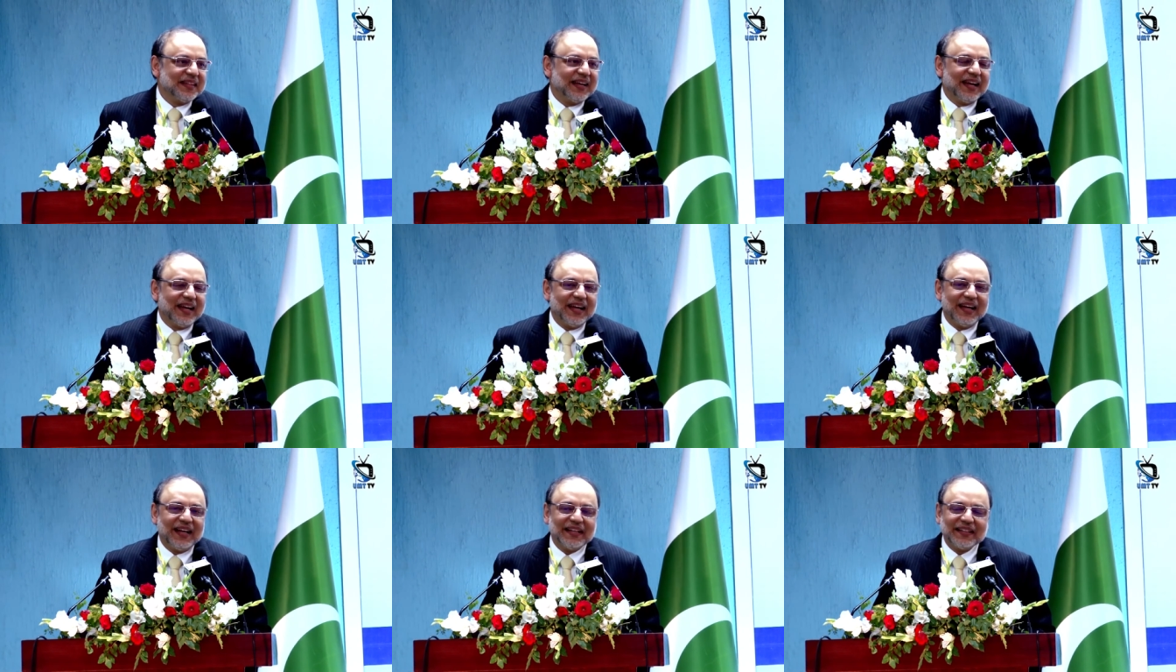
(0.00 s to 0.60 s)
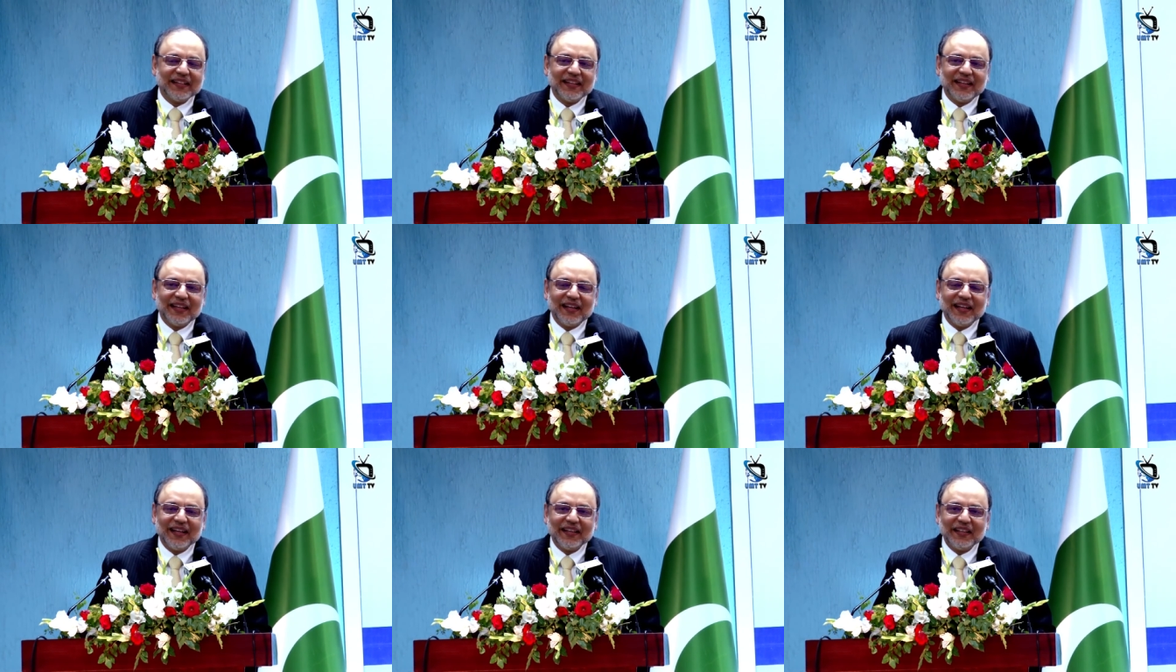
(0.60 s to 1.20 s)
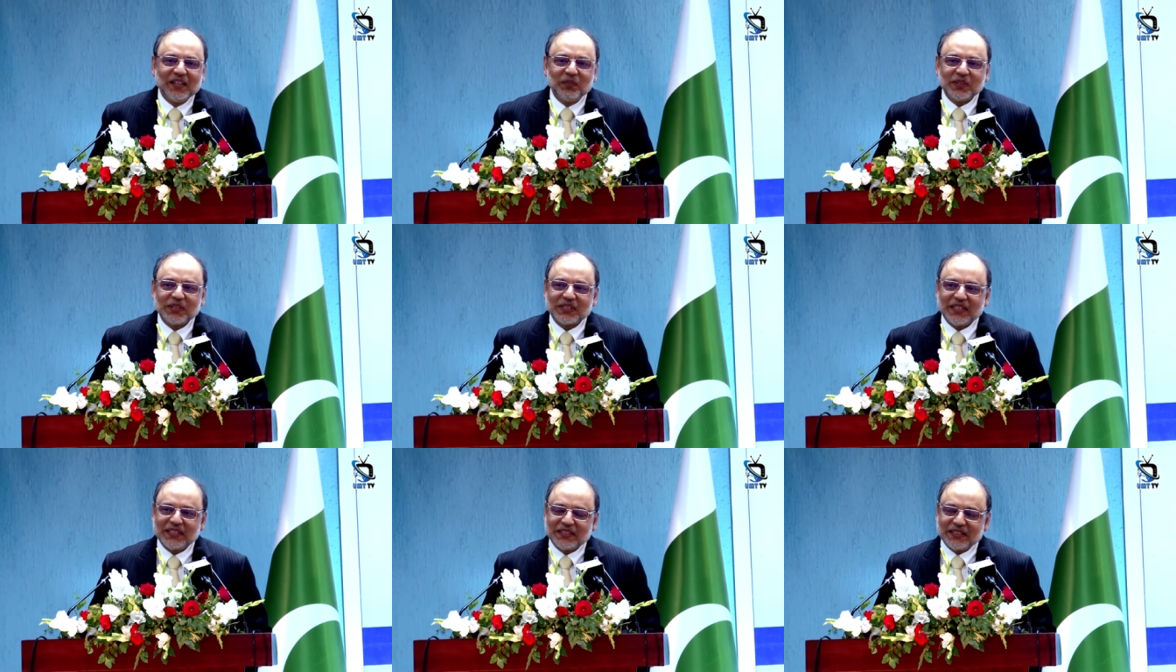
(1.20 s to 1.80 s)
And uh, he was
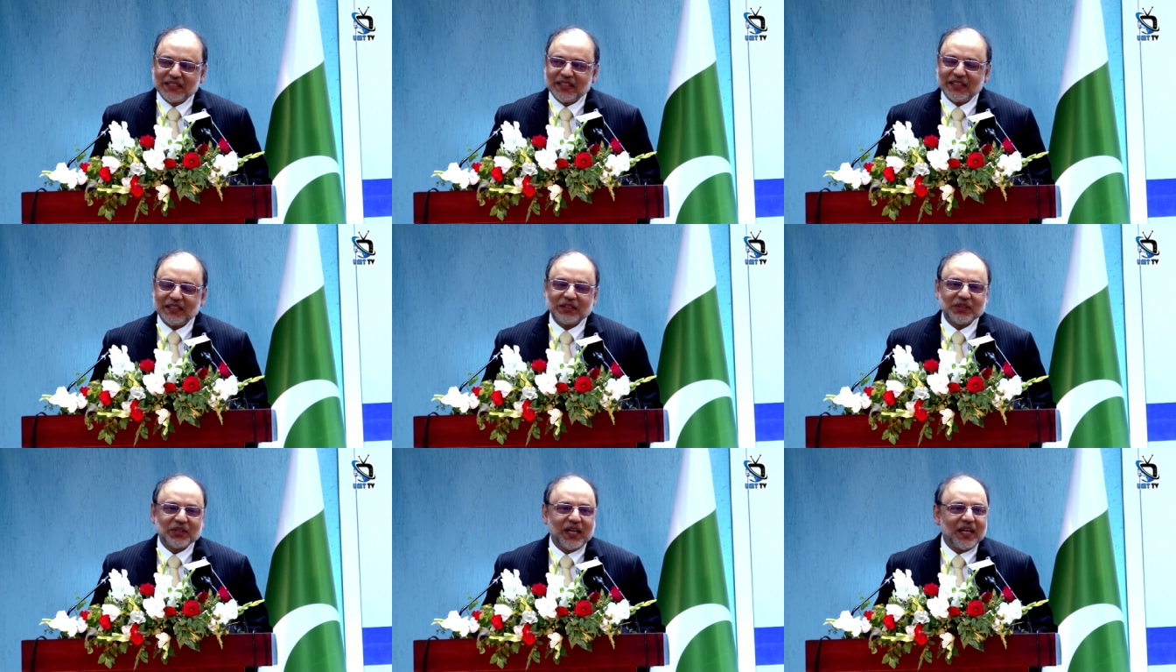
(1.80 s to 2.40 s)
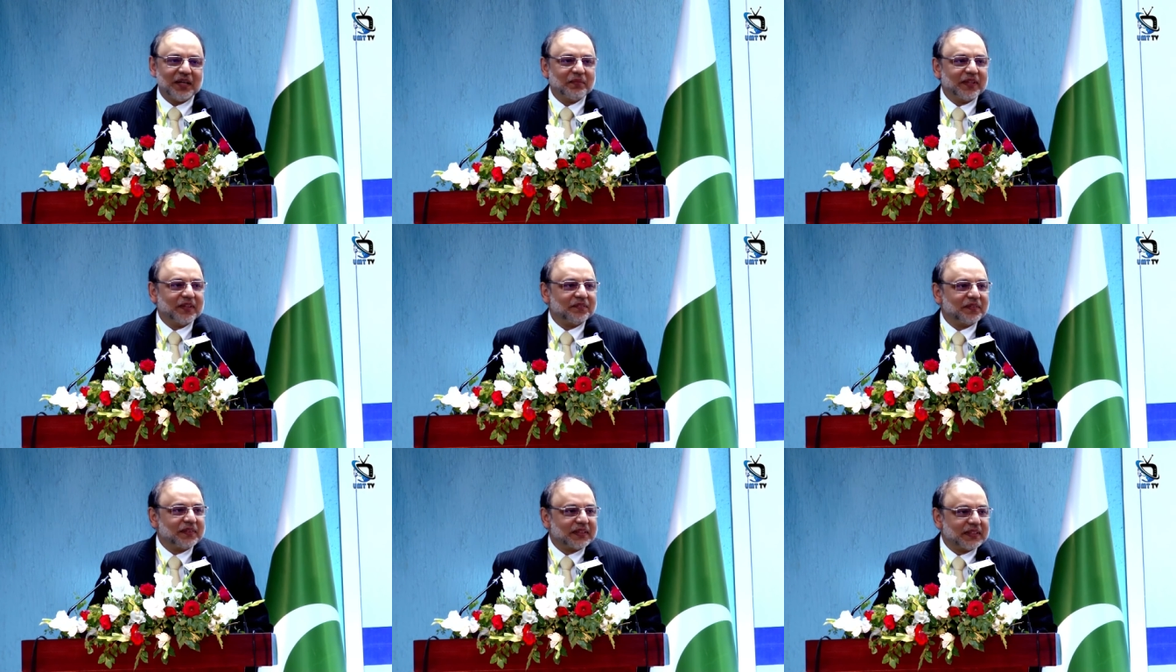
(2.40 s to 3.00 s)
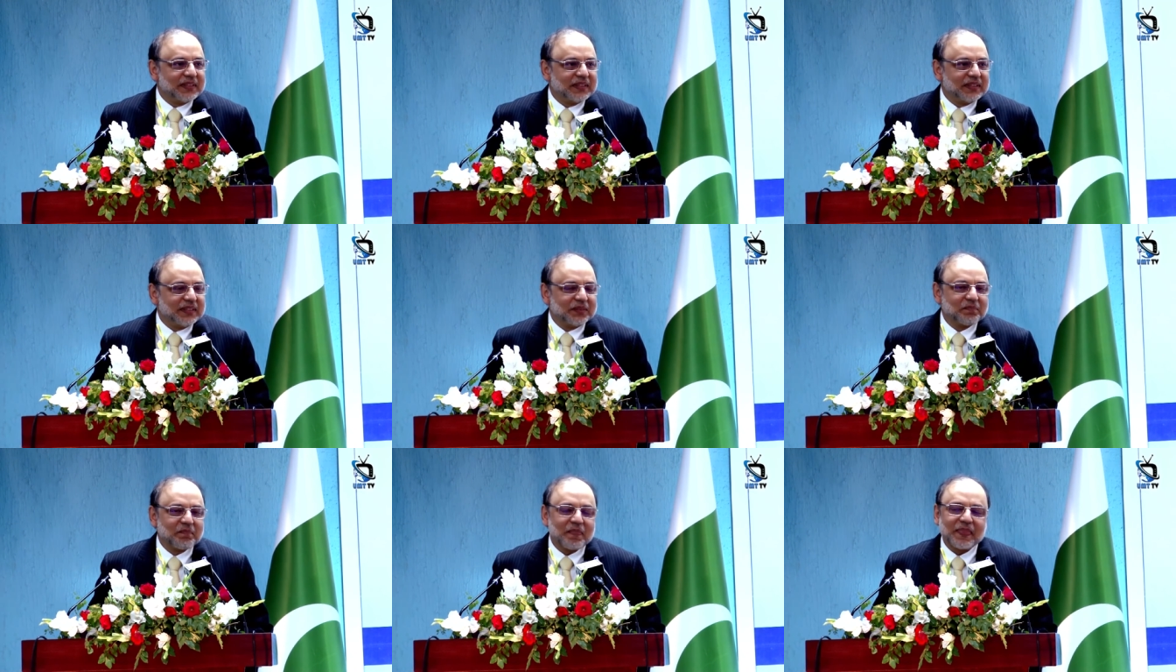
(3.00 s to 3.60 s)
such a charming
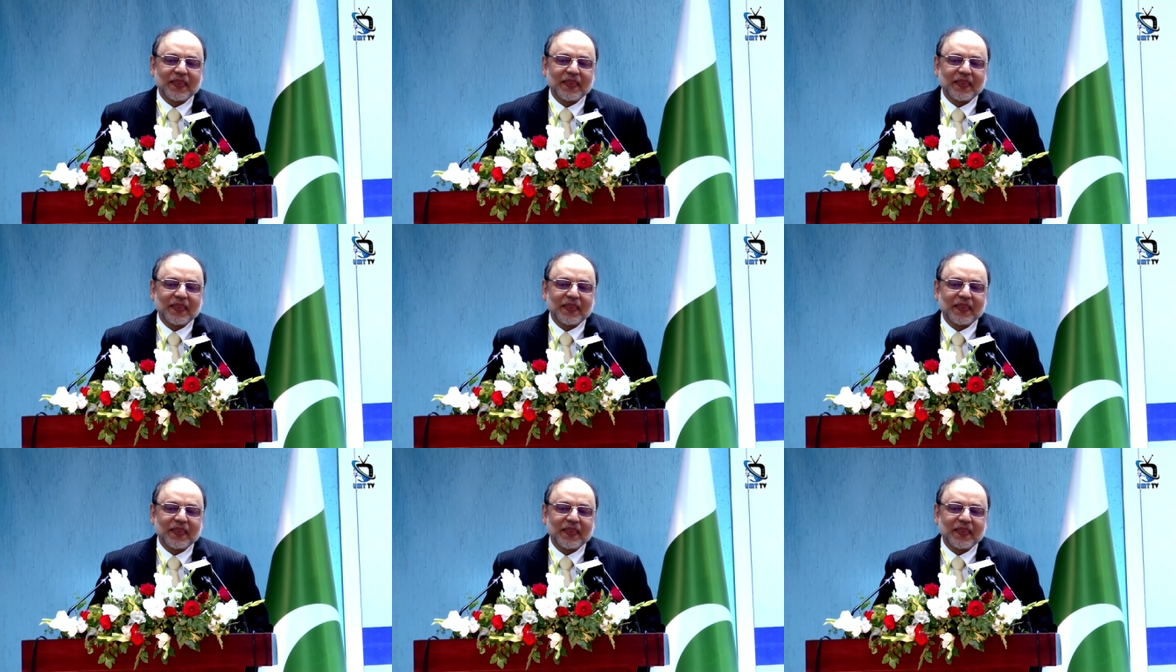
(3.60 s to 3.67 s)
figure,